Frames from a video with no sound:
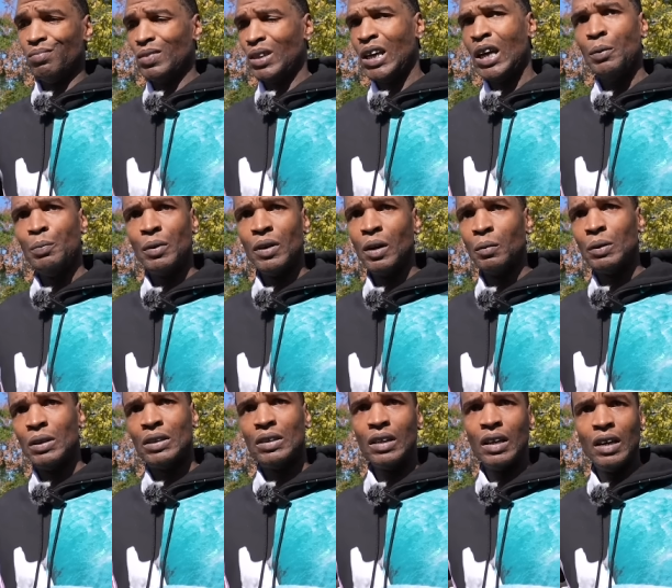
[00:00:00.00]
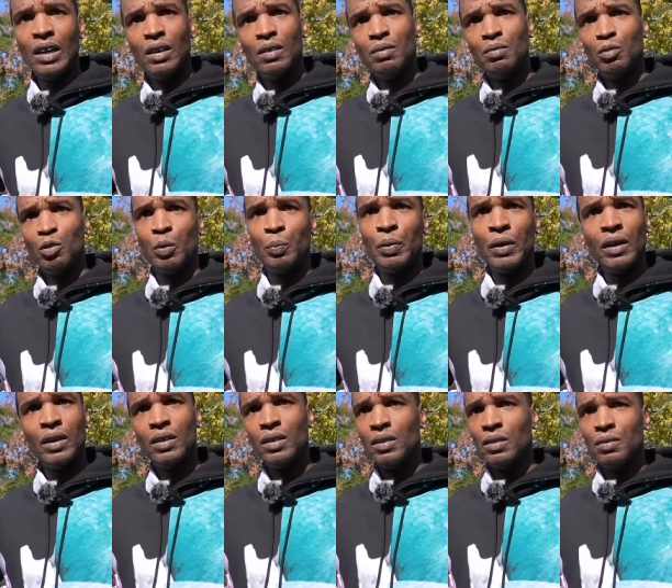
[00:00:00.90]
keeping up the same
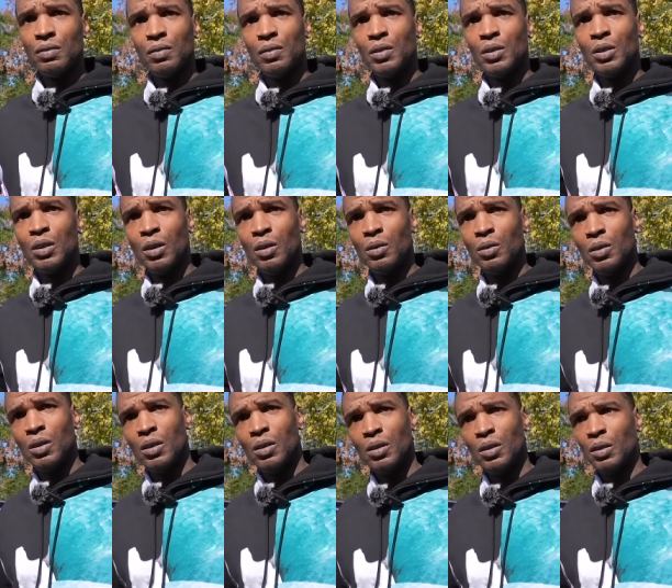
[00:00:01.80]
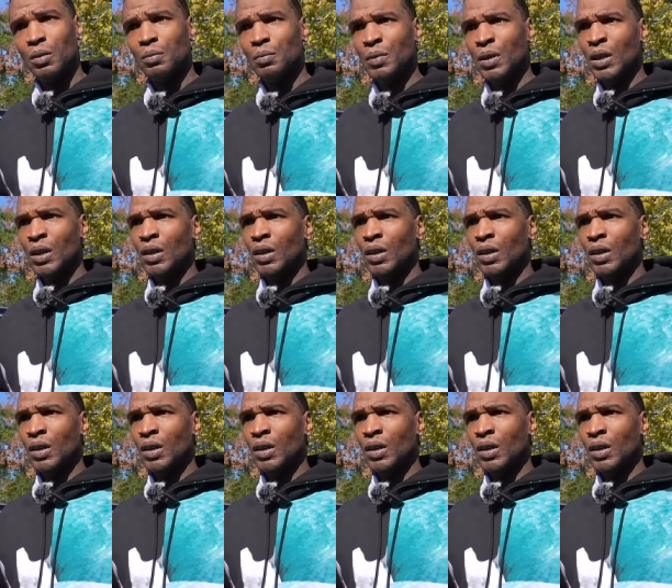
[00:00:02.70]
repetitive, you know, um,